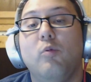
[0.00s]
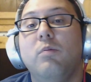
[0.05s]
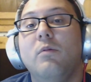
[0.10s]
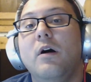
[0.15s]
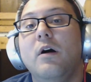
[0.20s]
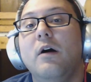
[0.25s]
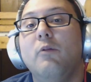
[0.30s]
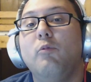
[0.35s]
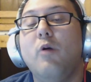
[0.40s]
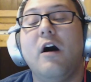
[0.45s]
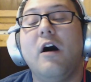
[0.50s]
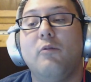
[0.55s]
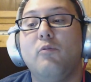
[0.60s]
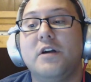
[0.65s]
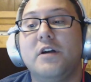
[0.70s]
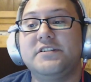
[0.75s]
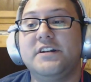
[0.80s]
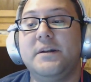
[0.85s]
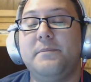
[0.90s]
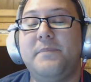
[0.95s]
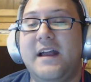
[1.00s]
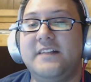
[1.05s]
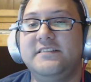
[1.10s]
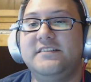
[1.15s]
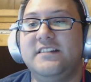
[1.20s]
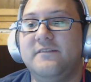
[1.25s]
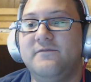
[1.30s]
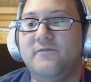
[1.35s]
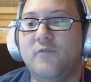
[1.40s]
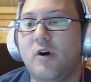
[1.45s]
Well, it wasn't a
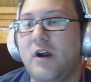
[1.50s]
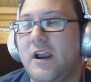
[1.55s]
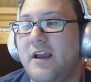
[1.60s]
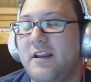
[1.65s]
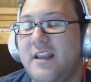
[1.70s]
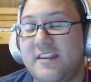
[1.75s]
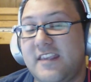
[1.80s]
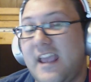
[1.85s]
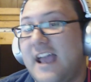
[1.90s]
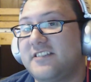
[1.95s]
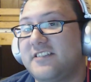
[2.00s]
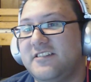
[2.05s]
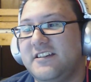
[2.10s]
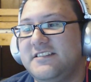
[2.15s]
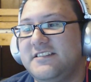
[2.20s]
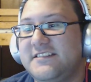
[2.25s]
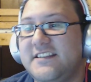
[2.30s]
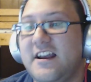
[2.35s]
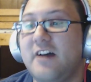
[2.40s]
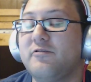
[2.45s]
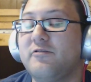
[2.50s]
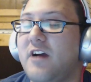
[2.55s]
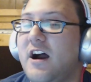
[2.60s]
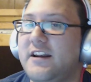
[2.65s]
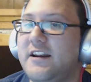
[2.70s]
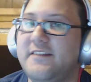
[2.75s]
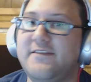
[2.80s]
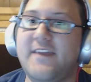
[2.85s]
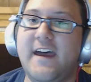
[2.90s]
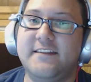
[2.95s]
Pentium 4. It has actually a Celeron
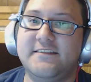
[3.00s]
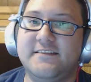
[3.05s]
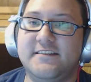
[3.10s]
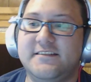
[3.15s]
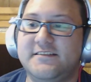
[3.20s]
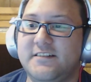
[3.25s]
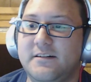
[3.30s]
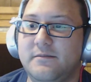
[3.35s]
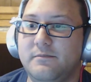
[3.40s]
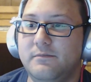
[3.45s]
in that system.